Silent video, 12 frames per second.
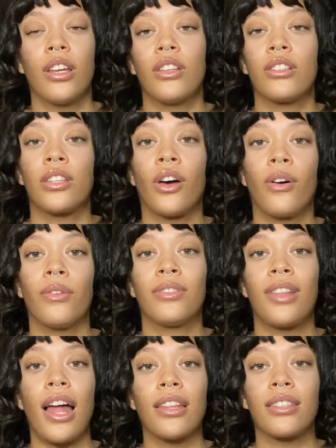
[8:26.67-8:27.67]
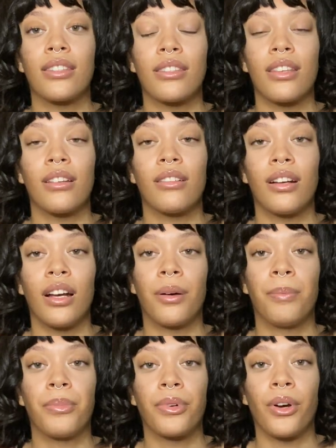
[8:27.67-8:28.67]
So that's a
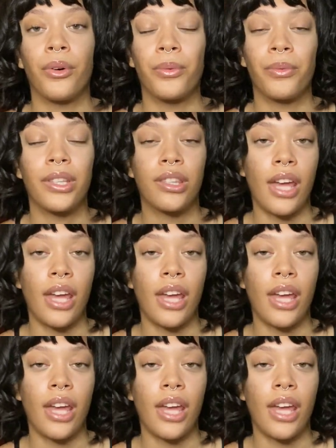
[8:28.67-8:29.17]
pro with